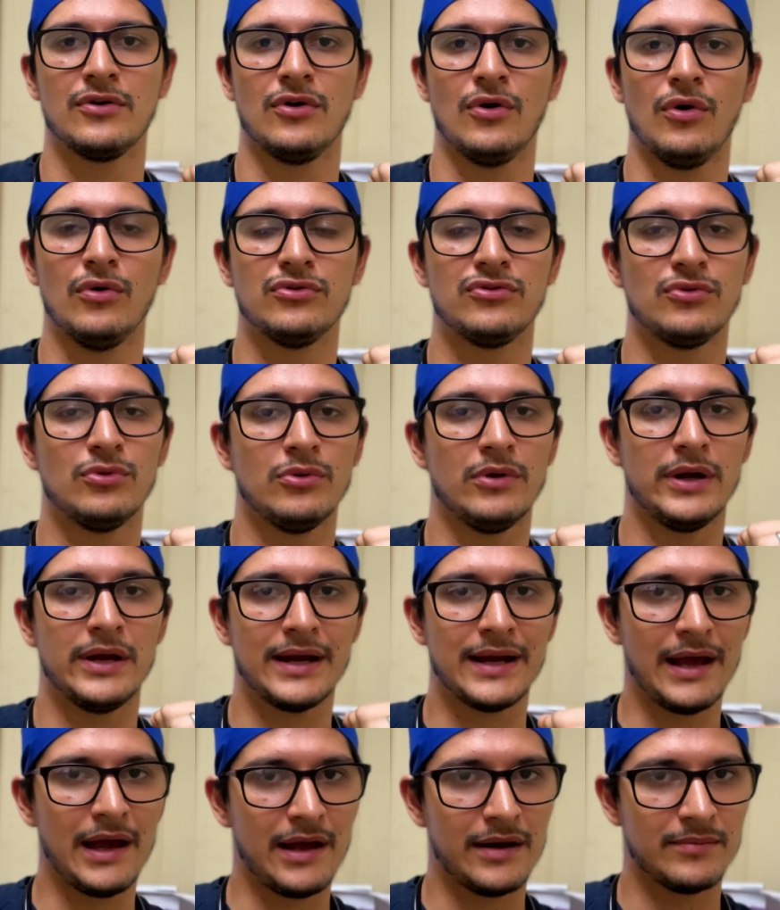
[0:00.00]
go to an
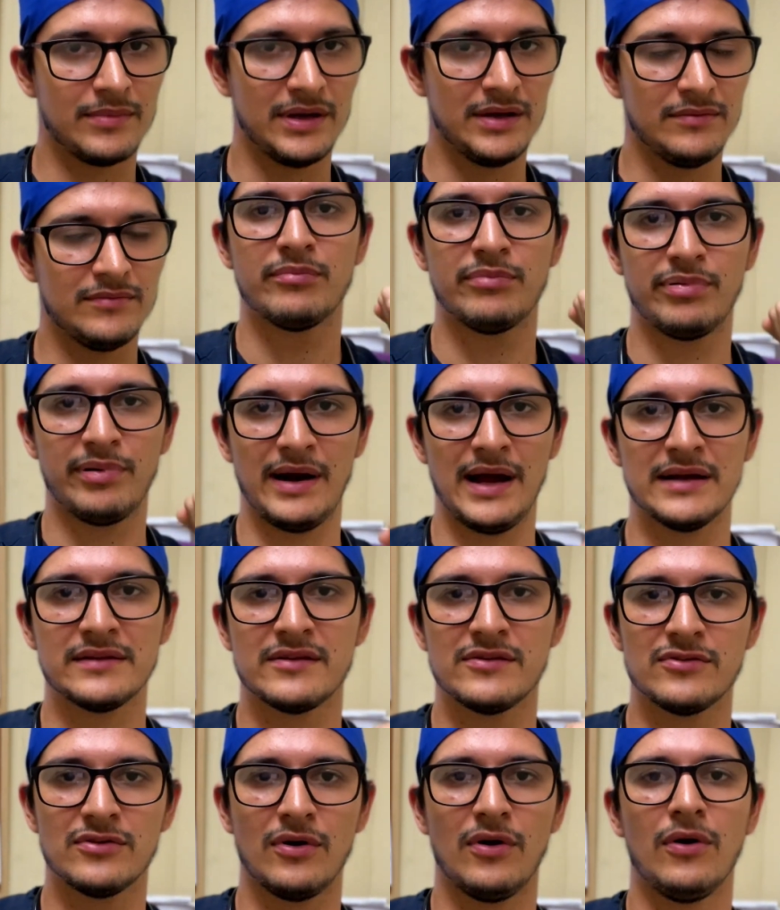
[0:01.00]
academy,
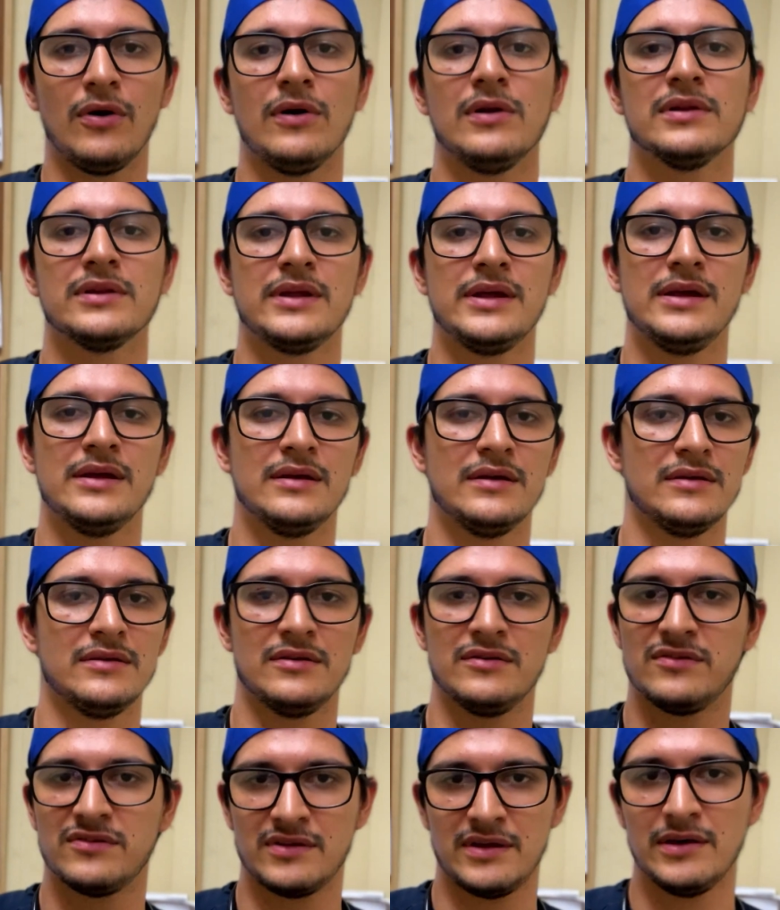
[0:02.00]
practice all the
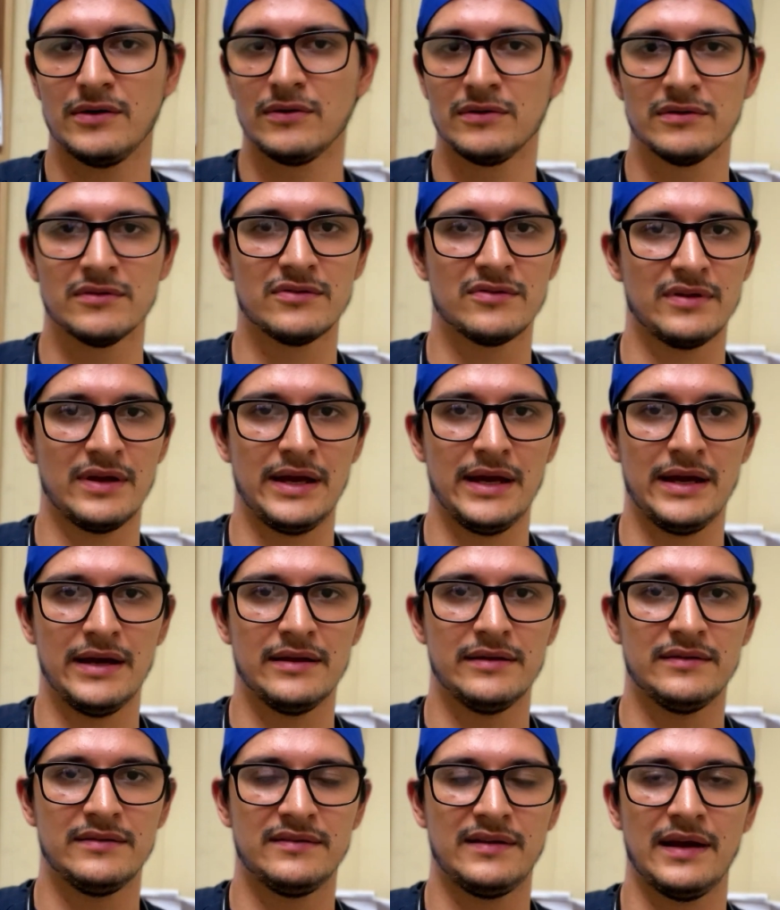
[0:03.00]
skills
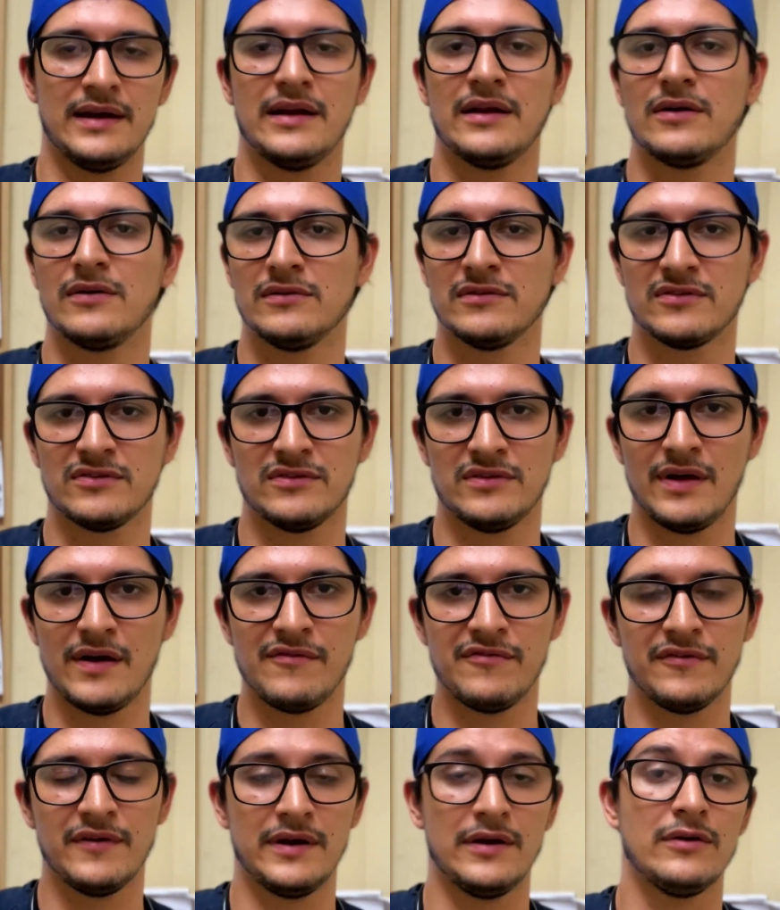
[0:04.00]
and technical
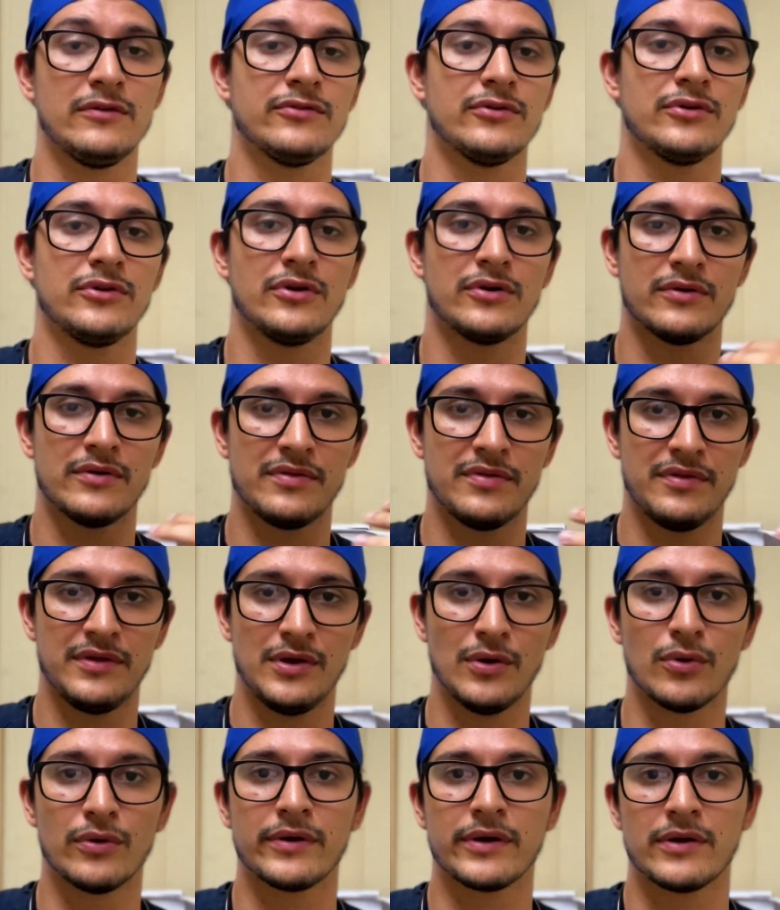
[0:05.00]
stuff and also your
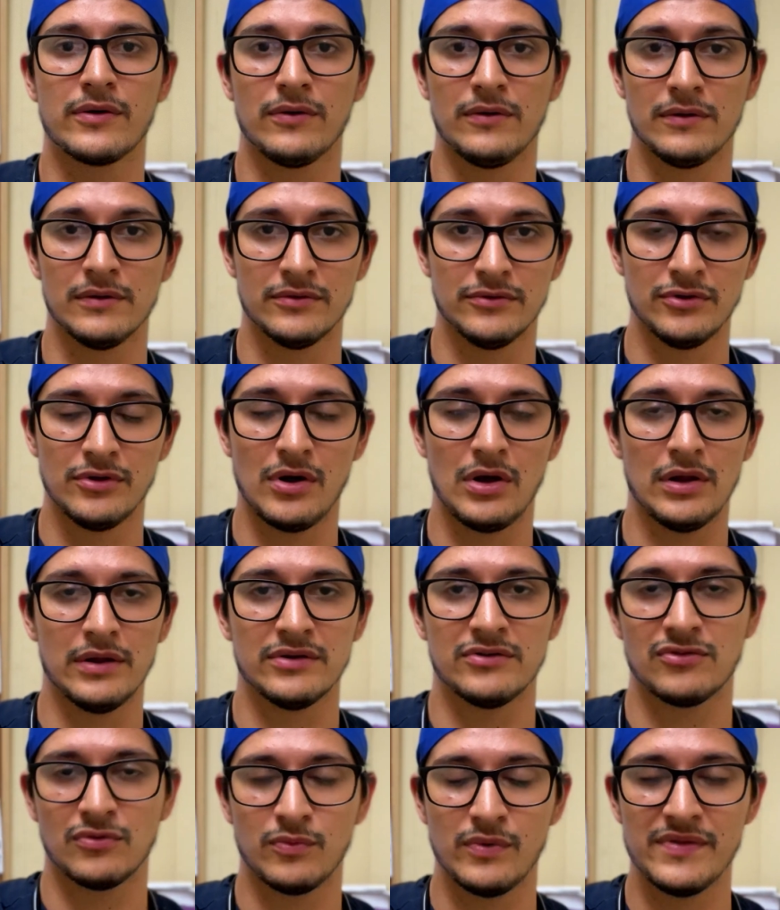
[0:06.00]
theoretical
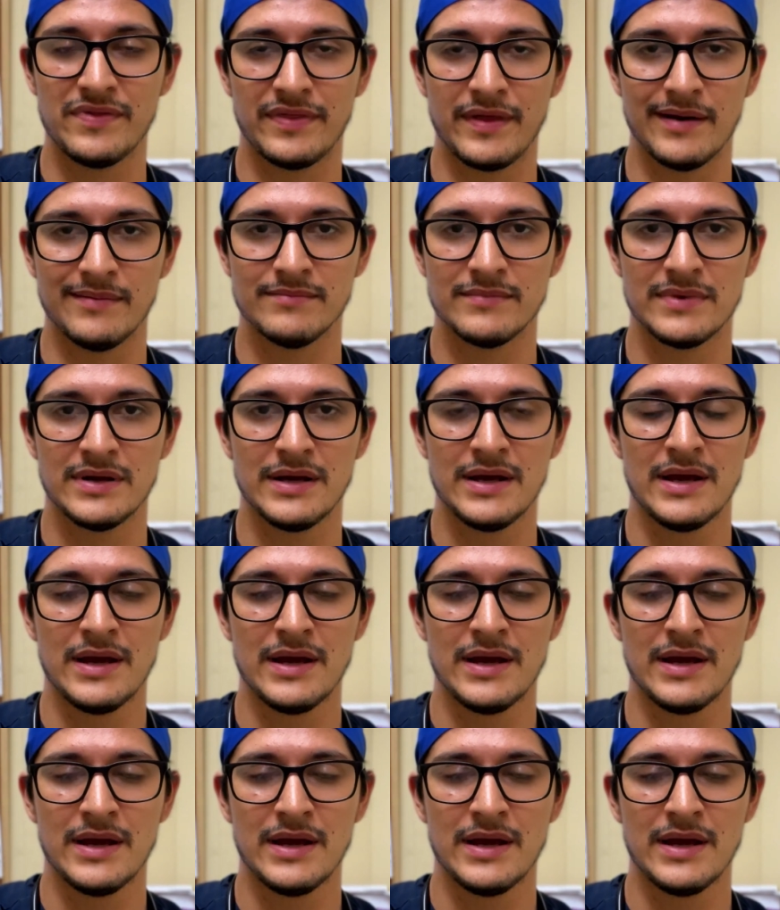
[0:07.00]
knowledge with them.